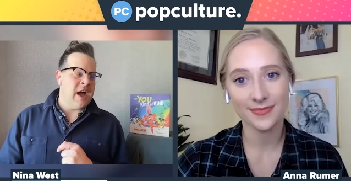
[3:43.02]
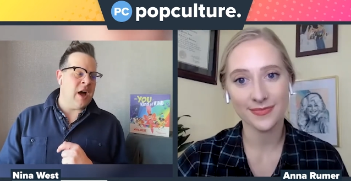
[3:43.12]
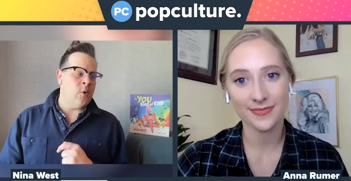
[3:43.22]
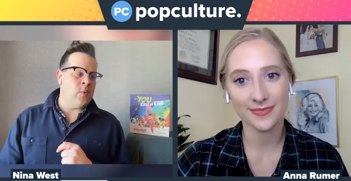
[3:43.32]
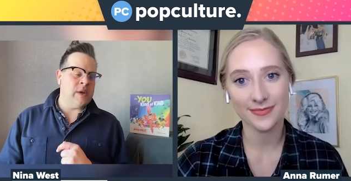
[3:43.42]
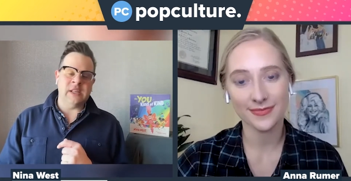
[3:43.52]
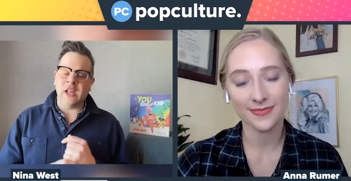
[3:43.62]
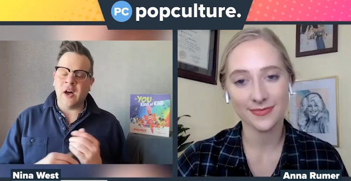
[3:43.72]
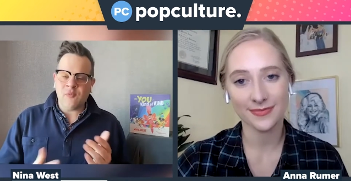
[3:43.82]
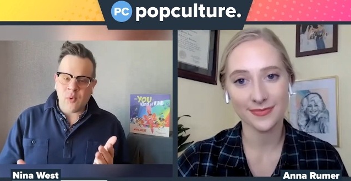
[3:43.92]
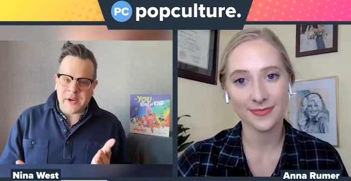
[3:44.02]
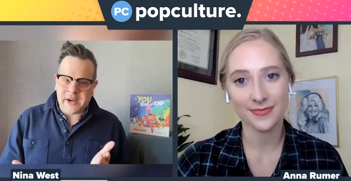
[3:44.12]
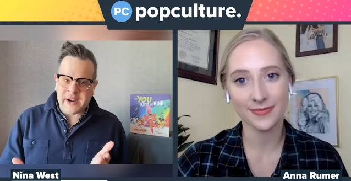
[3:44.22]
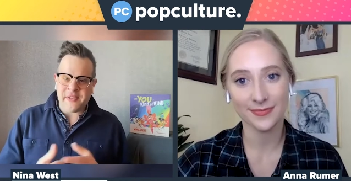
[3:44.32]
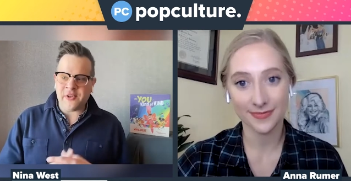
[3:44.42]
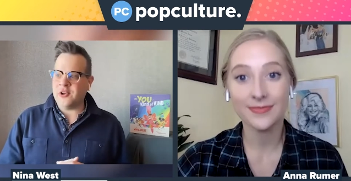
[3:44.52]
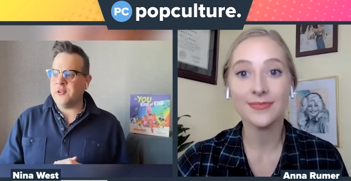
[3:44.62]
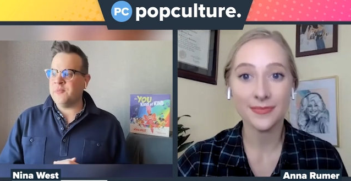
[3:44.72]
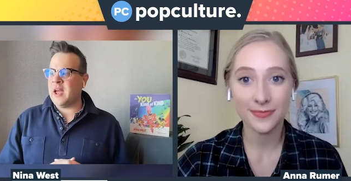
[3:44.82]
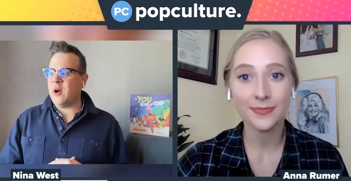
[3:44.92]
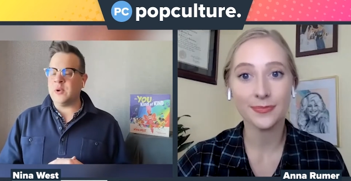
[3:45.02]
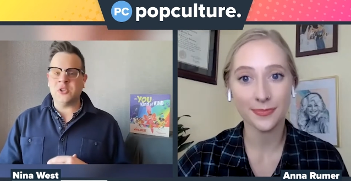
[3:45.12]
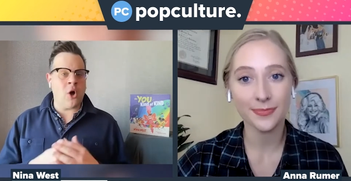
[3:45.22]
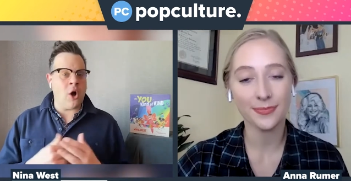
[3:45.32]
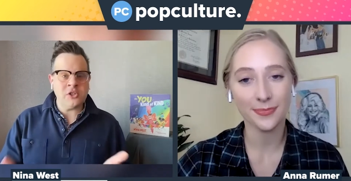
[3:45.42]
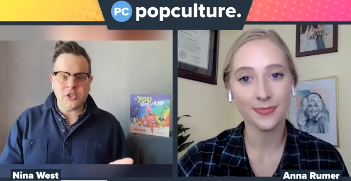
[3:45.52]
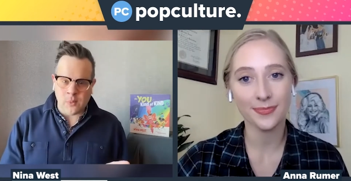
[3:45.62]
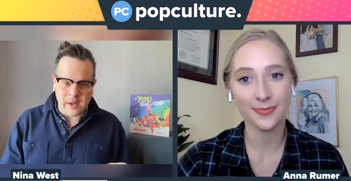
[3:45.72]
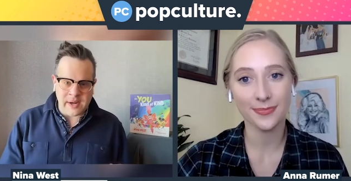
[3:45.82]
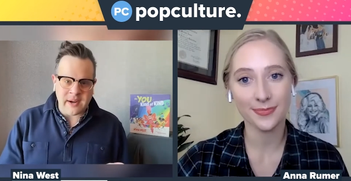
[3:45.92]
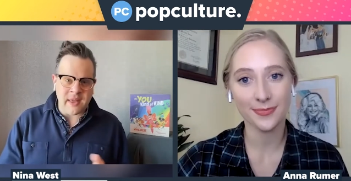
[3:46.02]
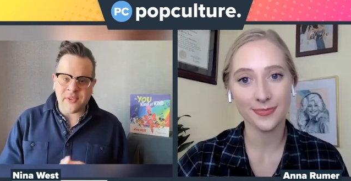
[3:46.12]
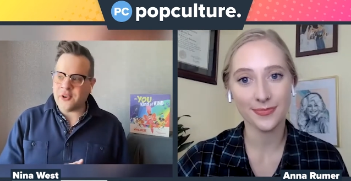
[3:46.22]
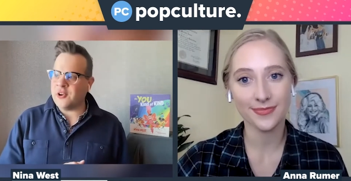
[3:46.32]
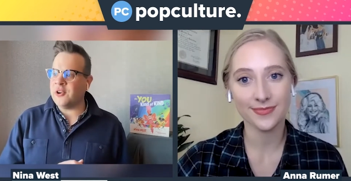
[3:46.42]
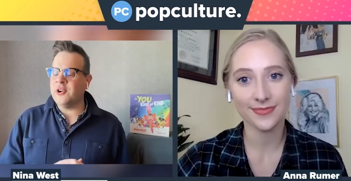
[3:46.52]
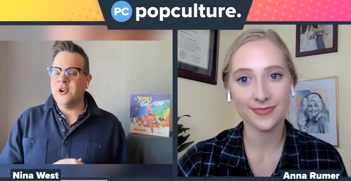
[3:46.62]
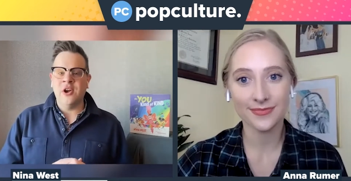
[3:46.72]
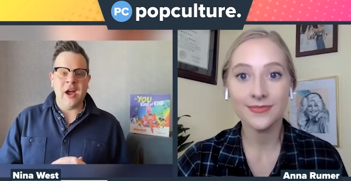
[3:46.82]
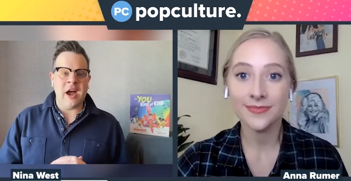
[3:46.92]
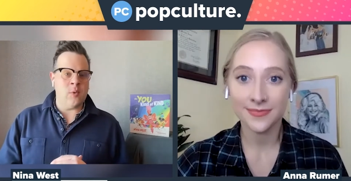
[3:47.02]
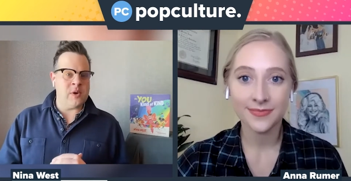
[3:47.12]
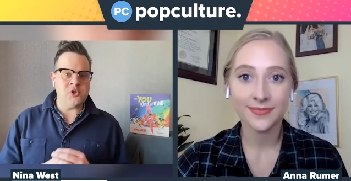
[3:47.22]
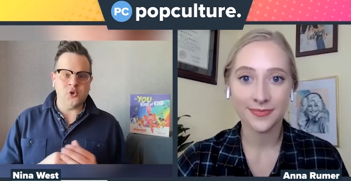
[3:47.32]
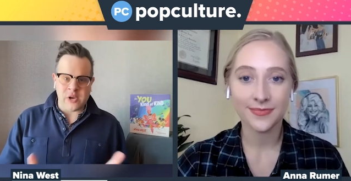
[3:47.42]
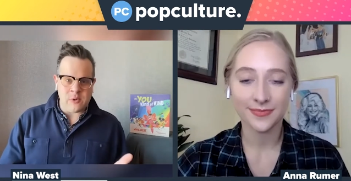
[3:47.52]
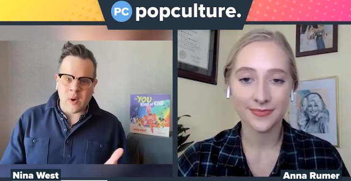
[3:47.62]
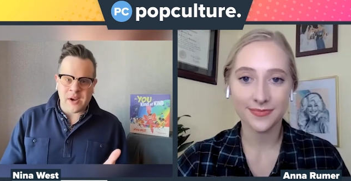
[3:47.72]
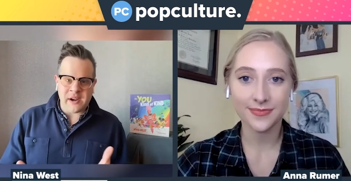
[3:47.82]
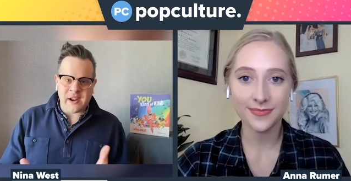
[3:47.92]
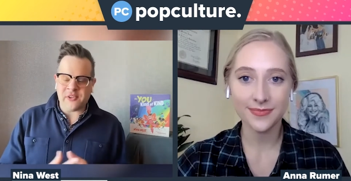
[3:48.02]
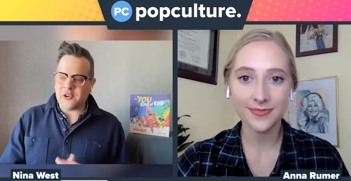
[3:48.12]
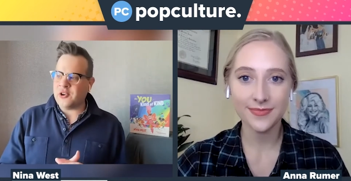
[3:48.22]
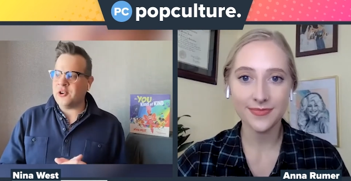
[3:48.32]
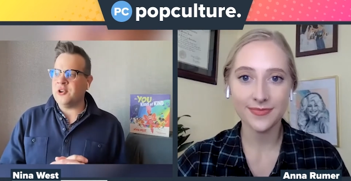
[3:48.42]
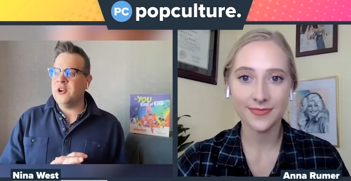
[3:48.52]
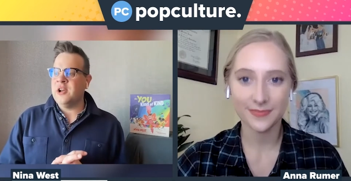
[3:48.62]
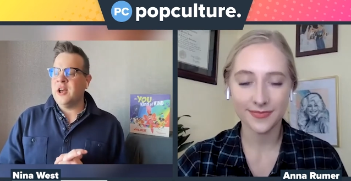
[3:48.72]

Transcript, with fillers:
Speaker 1: how we love one another, how we talk to one another, how we treat one another.